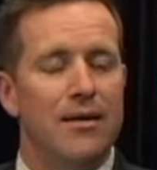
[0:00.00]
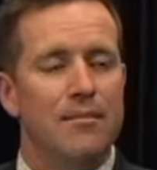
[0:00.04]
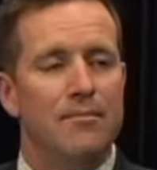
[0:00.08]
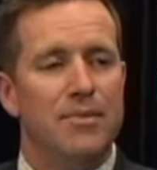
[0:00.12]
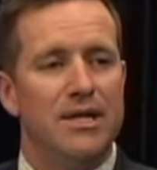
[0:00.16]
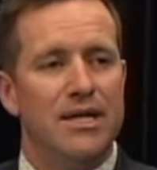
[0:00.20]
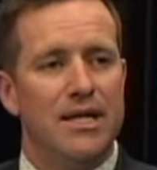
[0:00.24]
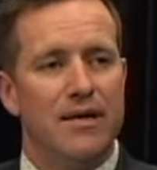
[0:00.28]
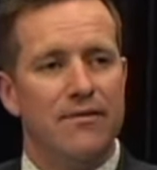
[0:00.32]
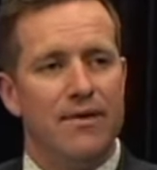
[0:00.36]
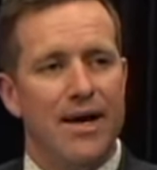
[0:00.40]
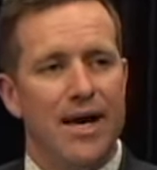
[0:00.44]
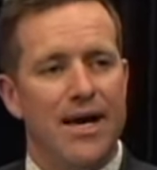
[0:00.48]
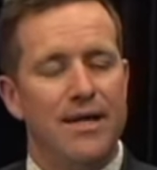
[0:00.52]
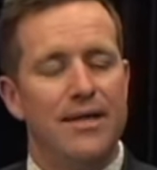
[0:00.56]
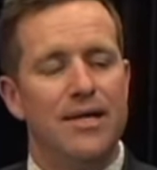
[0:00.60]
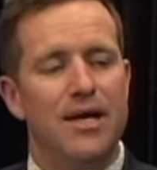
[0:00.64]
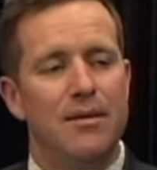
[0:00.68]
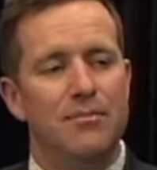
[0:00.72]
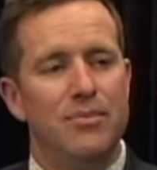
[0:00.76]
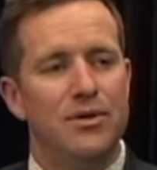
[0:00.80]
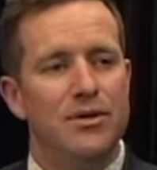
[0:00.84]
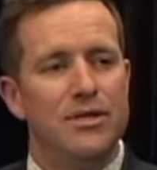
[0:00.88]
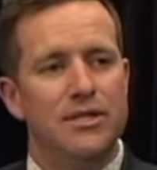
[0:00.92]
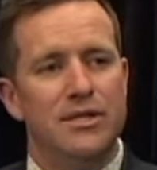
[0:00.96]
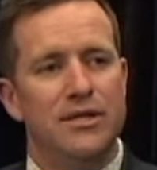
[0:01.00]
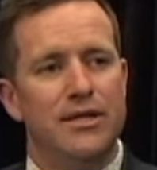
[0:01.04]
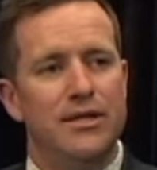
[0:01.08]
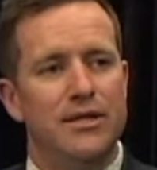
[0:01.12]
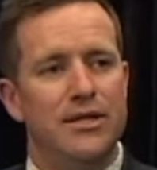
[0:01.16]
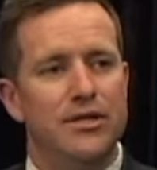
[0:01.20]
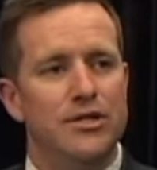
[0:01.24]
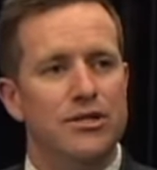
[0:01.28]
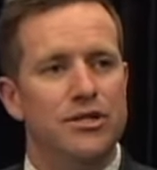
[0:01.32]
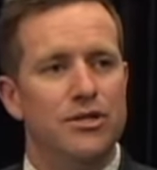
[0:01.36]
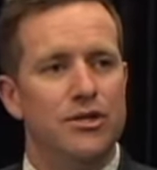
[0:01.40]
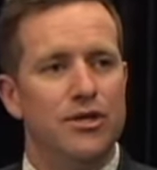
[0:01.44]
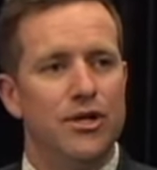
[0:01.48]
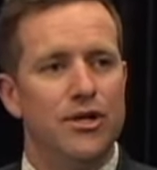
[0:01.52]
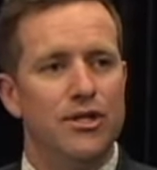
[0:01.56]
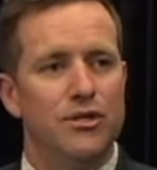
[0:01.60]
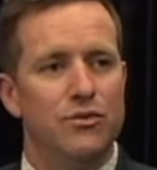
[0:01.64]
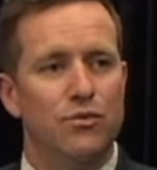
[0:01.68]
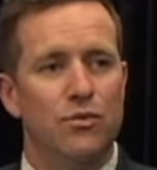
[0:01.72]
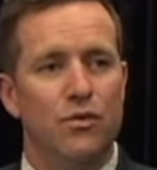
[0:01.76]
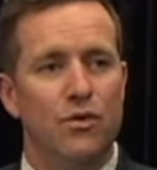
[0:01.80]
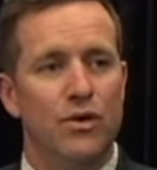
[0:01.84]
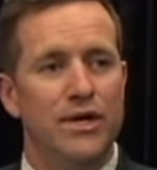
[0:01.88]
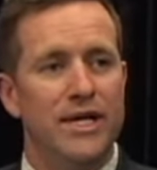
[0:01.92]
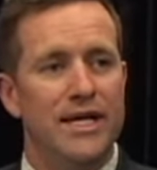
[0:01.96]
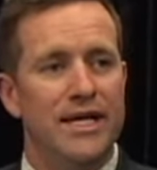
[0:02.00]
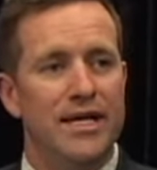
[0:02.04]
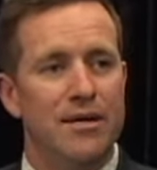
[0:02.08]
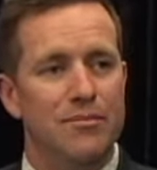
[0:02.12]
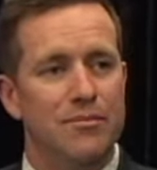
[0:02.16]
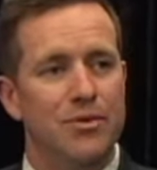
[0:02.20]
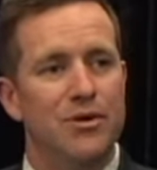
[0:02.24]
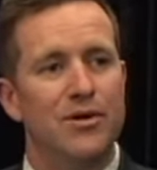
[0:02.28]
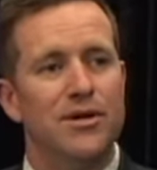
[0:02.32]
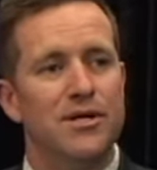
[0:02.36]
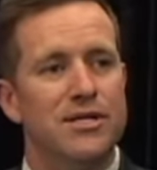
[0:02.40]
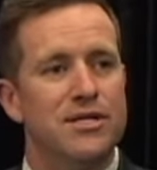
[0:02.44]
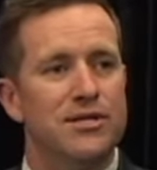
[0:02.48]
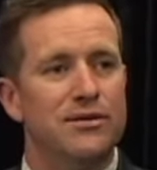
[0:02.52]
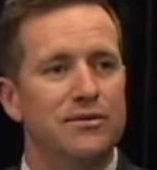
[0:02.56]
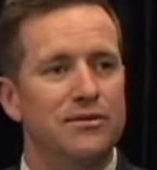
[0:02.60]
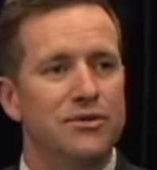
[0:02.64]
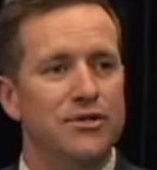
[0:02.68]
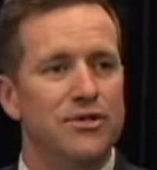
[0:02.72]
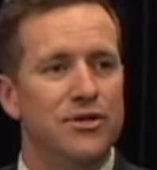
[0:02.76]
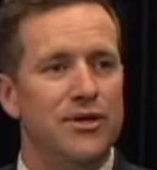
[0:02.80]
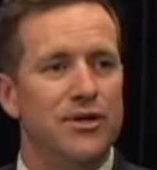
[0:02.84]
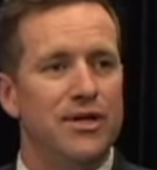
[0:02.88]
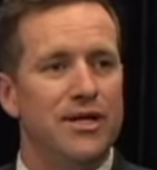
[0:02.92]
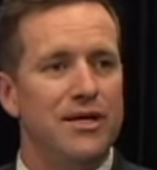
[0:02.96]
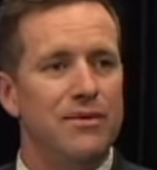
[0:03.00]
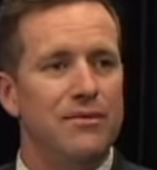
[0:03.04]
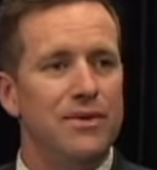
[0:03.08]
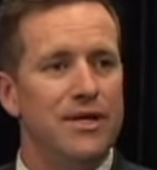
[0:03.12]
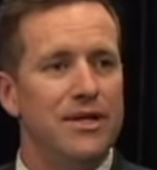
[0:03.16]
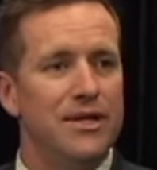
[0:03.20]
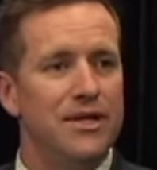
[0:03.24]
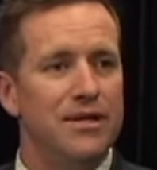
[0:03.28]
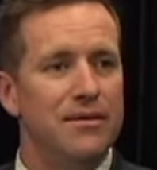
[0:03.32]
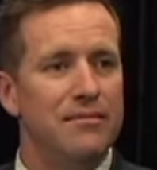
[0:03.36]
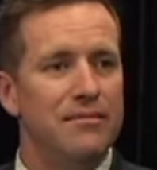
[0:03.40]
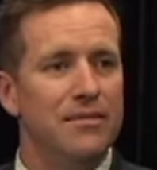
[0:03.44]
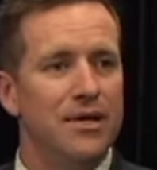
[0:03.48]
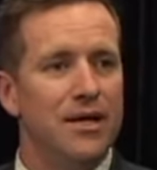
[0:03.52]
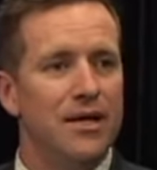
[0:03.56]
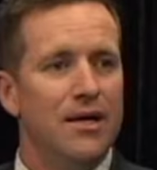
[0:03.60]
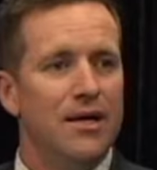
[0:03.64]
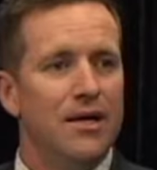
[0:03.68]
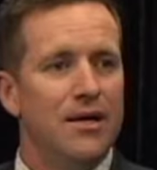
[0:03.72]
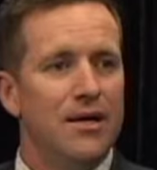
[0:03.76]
But they've had that person in the church walking a personal journey with them,